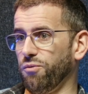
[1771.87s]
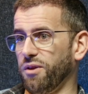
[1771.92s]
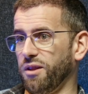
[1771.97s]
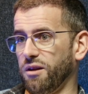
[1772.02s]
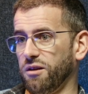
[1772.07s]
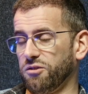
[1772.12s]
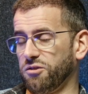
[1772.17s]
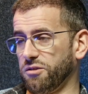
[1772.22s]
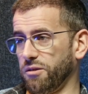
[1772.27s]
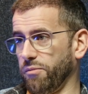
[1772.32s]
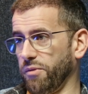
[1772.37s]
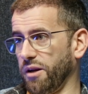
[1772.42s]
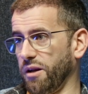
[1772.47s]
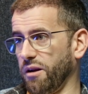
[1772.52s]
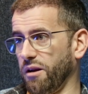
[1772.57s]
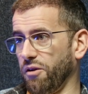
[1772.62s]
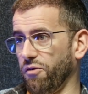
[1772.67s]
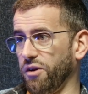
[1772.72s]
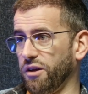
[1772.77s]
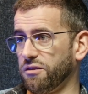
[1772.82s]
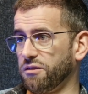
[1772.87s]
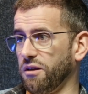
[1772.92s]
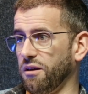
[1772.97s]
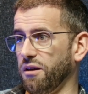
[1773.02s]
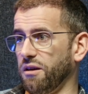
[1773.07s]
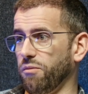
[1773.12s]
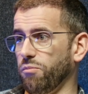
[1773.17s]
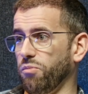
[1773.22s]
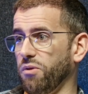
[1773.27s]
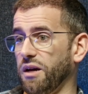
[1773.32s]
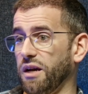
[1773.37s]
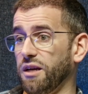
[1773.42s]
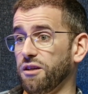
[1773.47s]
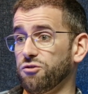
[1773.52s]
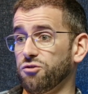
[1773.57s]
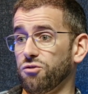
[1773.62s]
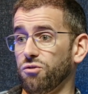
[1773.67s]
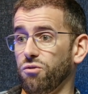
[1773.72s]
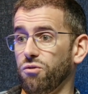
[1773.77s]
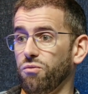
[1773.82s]
whether it's someone in a risk and
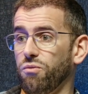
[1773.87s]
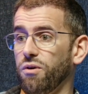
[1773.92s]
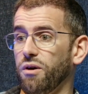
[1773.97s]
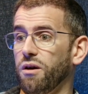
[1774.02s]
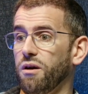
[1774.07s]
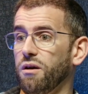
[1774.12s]
compliance role.